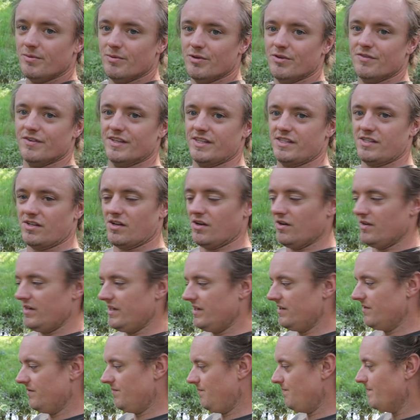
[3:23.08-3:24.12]
be moving
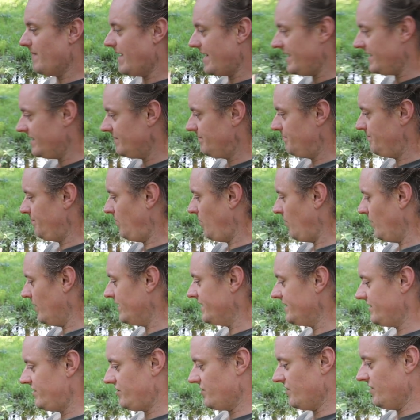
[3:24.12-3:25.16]
slowly at many
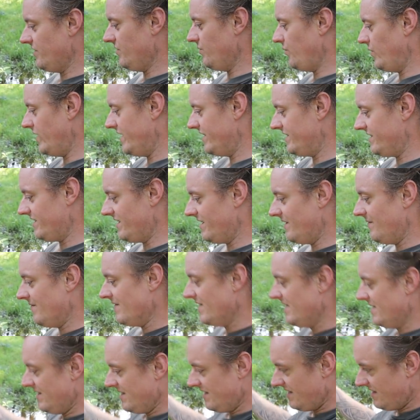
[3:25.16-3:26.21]
points during the winter.
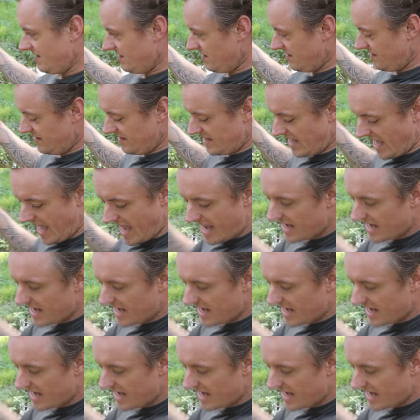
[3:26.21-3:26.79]
The